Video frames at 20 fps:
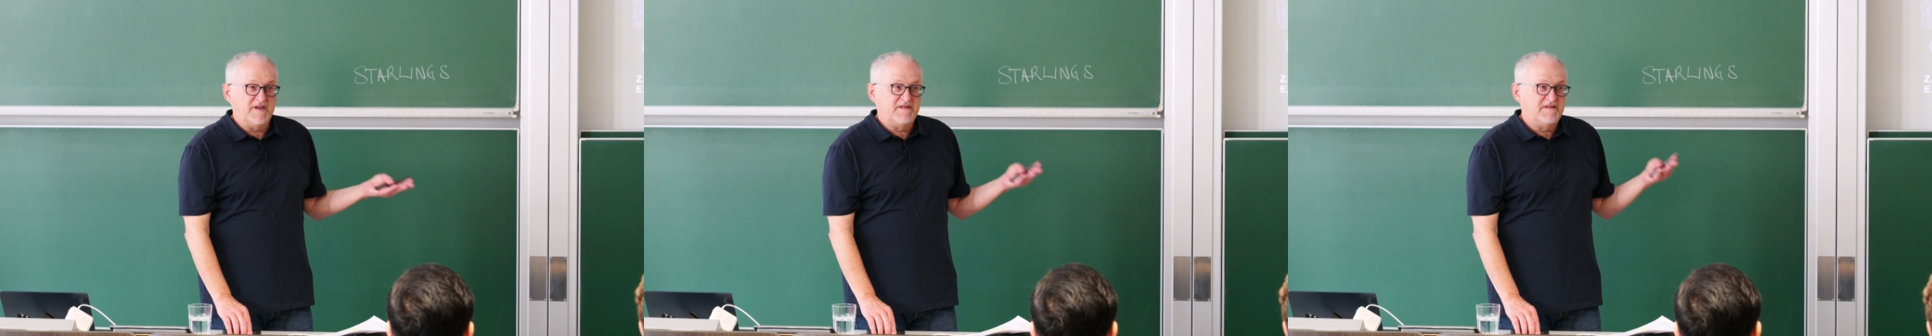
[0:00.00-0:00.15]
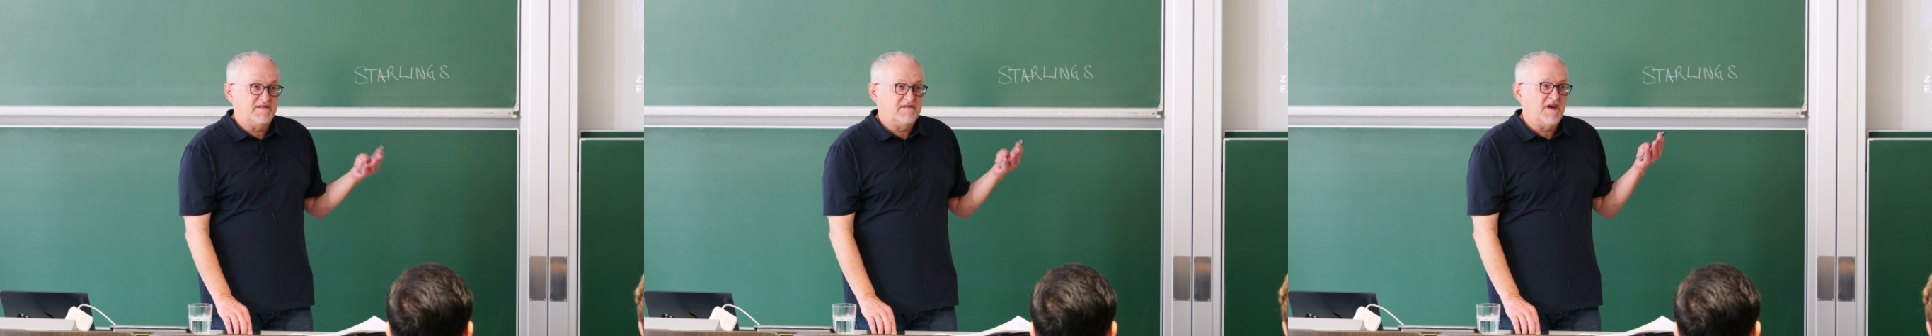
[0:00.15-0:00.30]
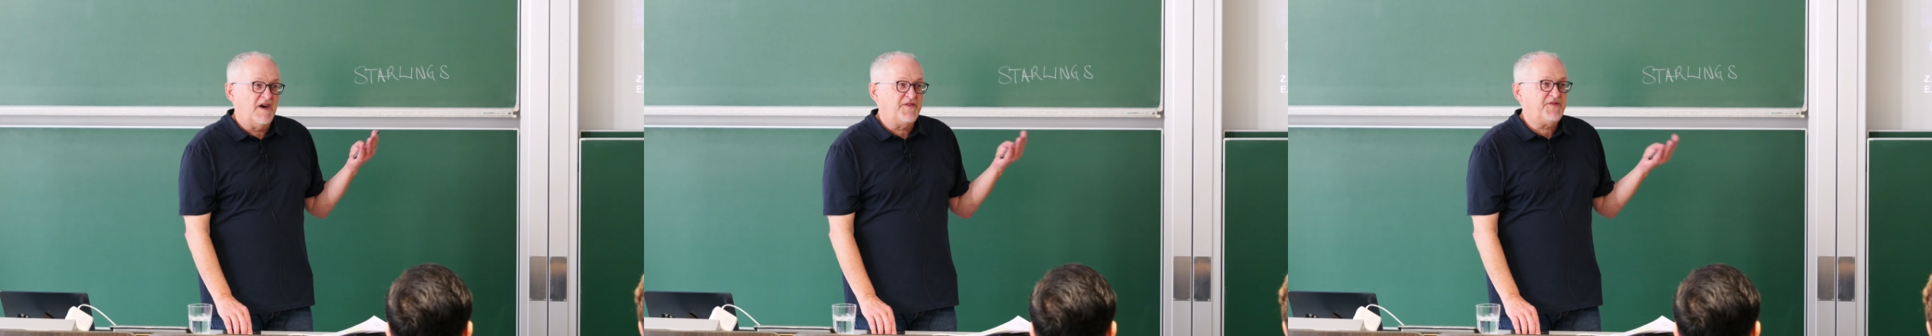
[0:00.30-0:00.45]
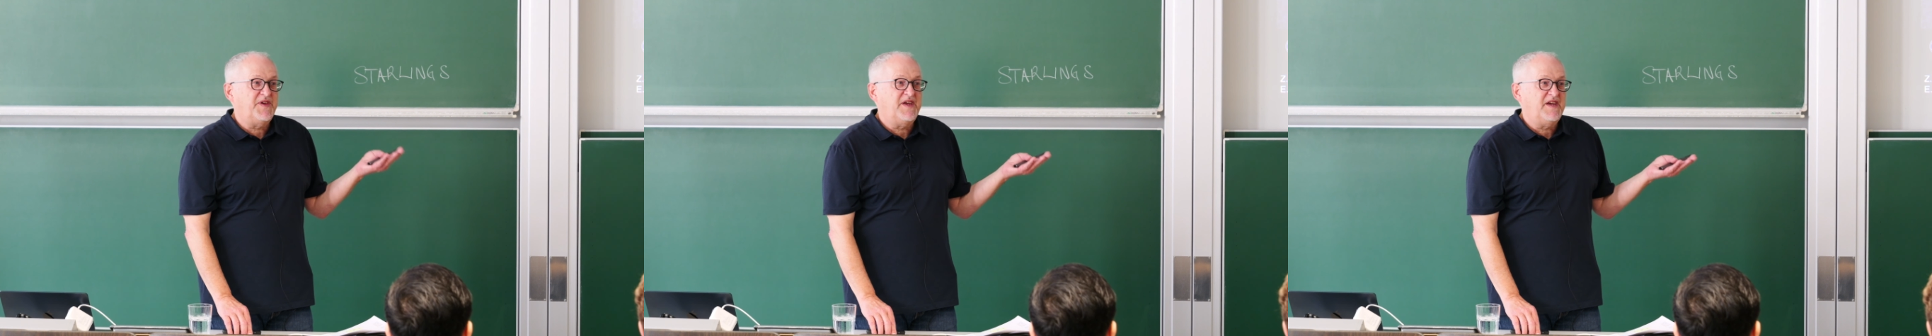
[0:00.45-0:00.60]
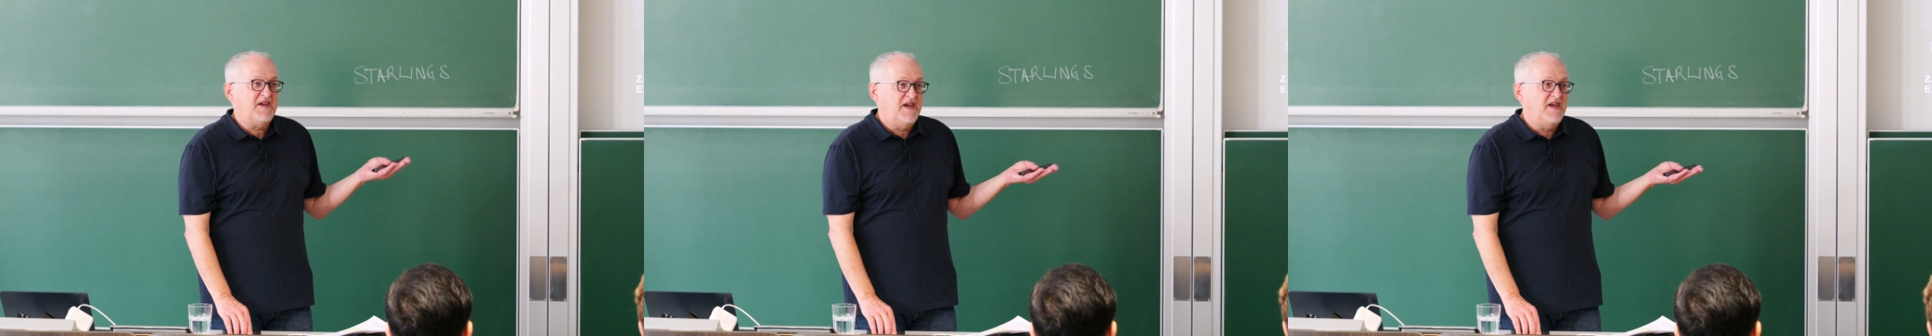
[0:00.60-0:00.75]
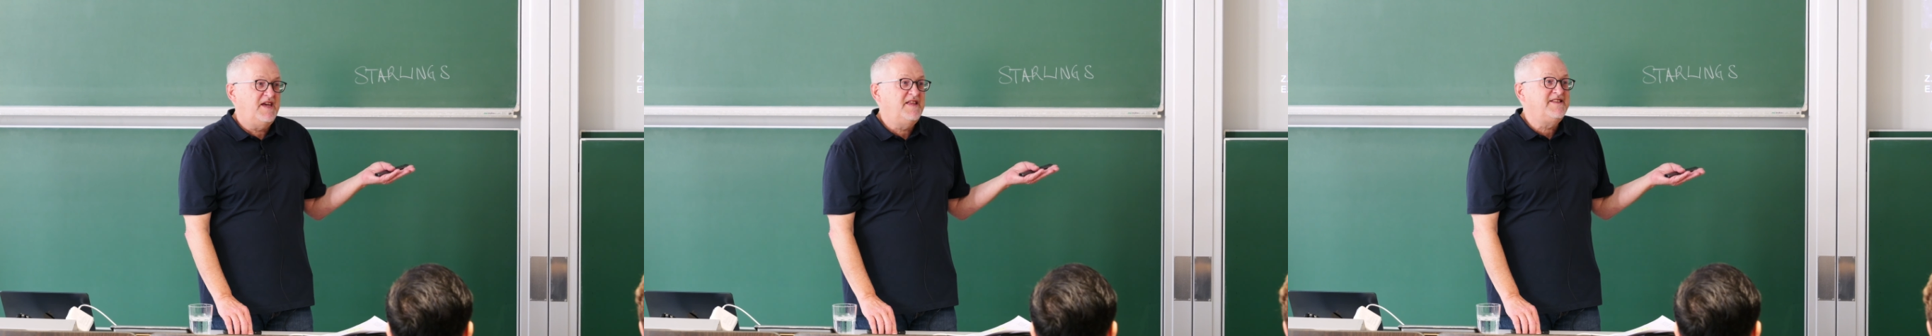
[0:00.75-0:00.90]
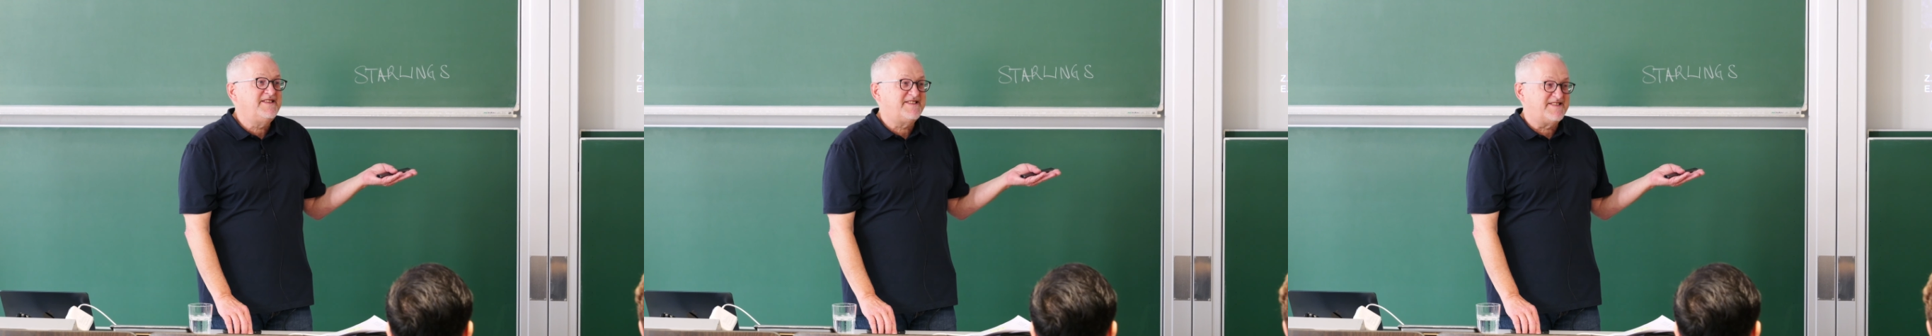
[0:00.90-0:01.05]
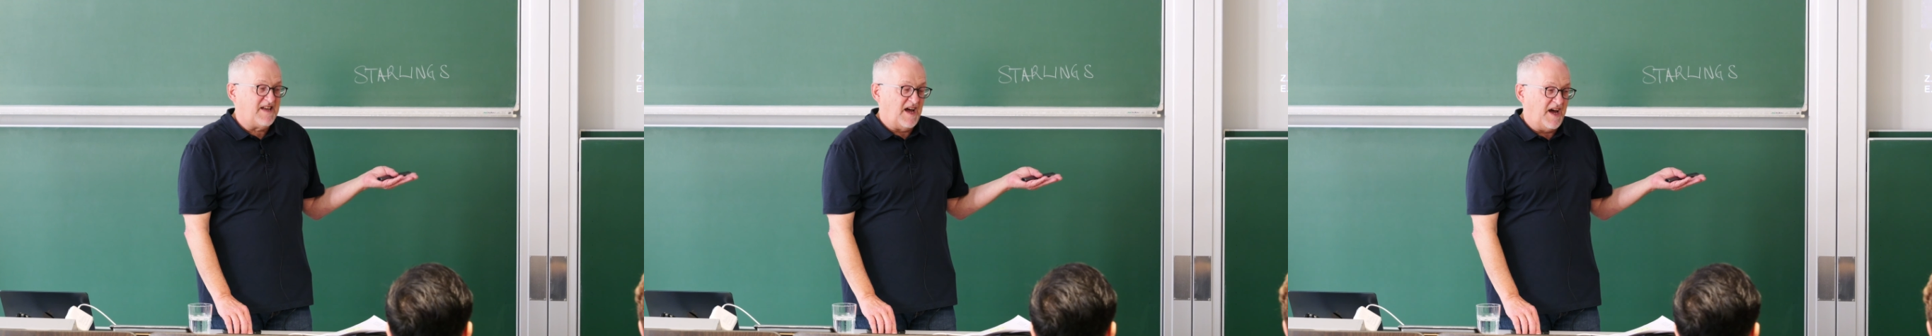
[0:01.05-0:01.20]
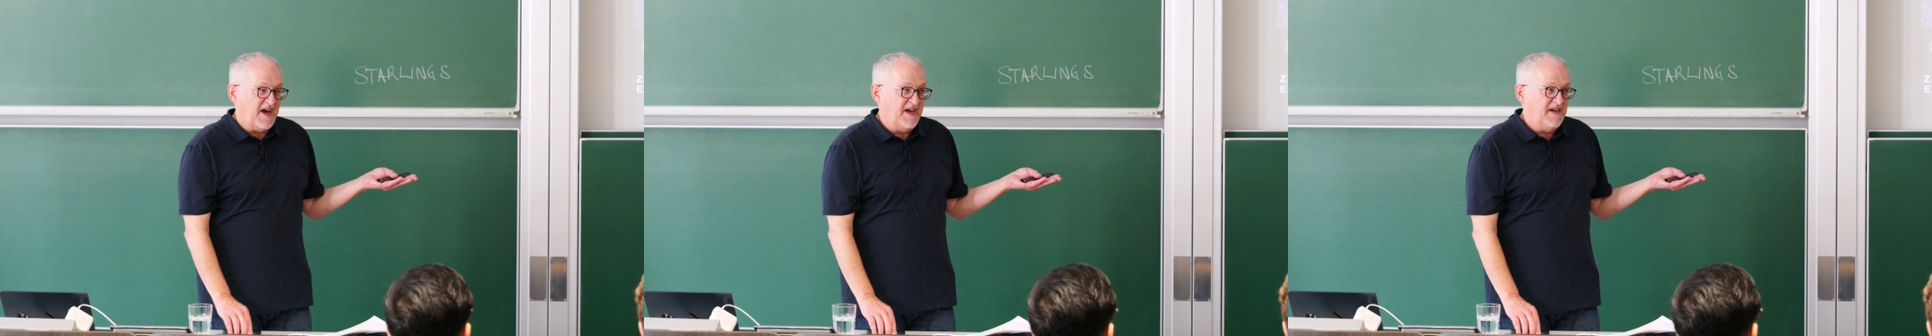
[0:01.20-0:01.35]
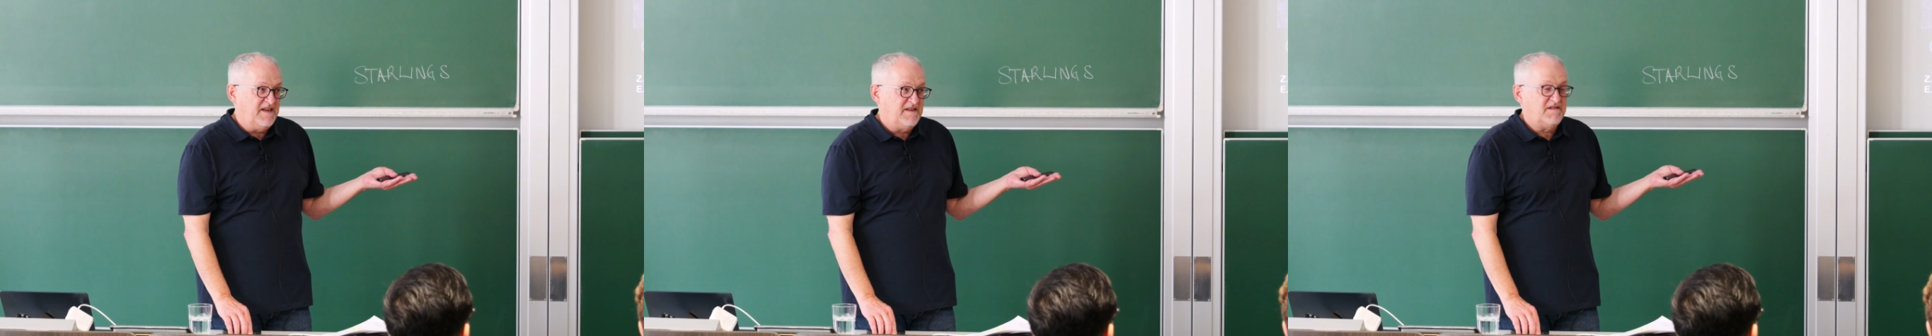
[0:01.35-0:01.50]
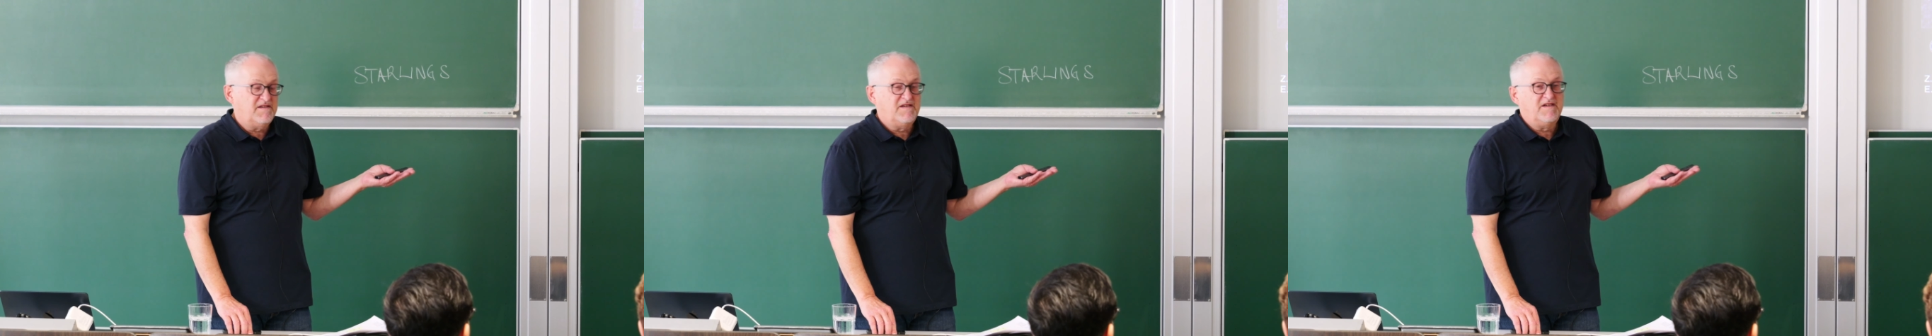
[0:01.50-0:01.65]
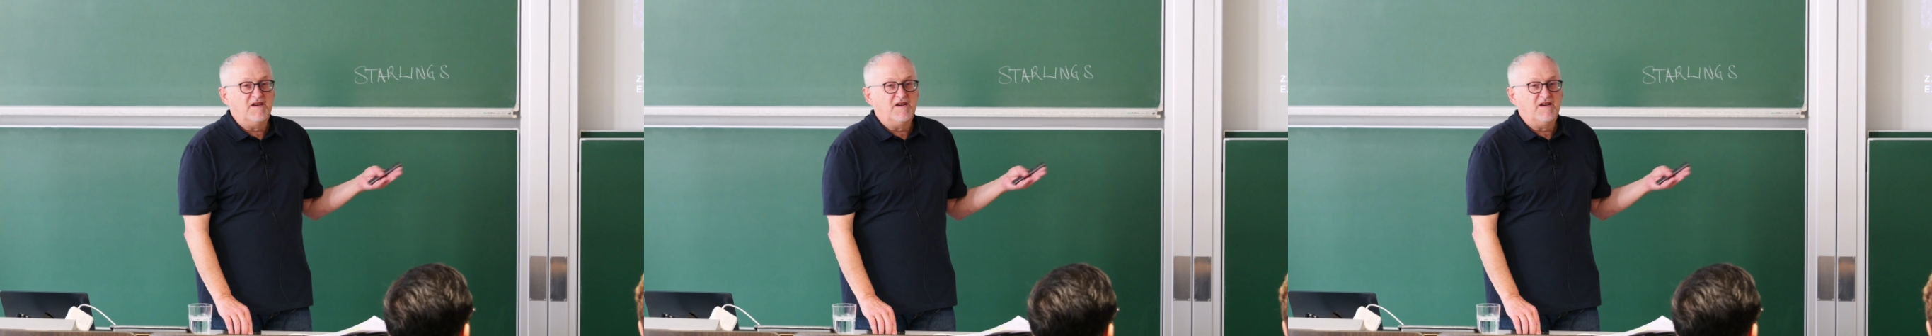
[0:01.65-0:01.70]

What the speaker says: nothing inside,